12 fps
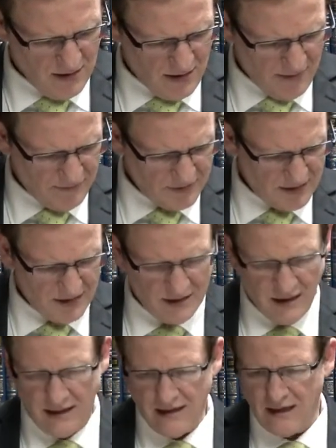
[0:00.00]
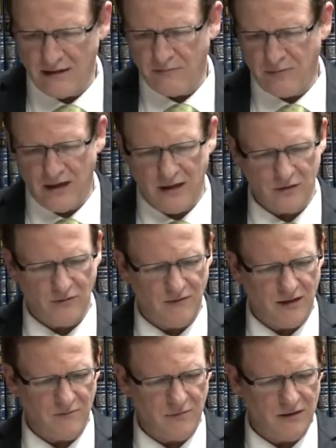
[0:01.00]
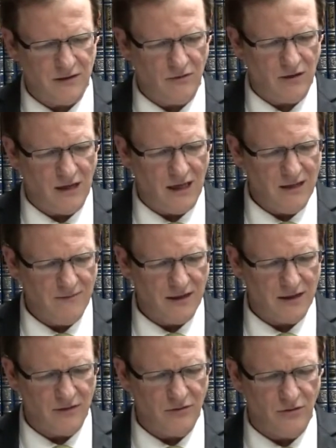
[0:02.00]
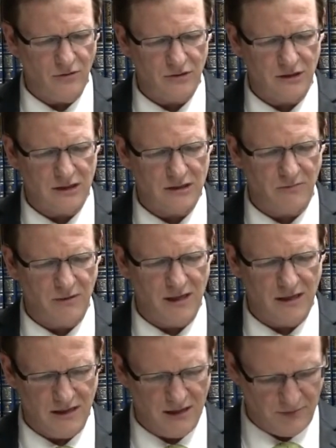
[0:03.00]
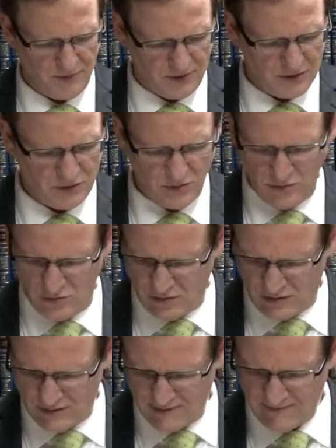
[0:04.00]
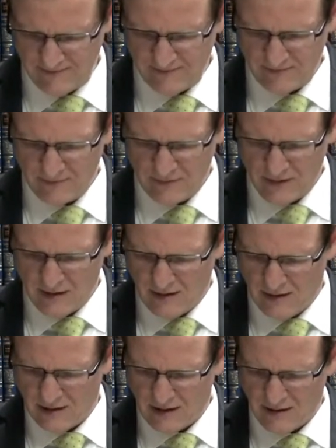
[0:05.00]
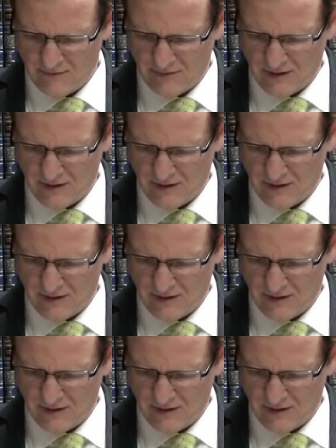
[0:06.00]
Obviously, they are not part of that, but the Orachaim Kadosh explained in that pasuk, again,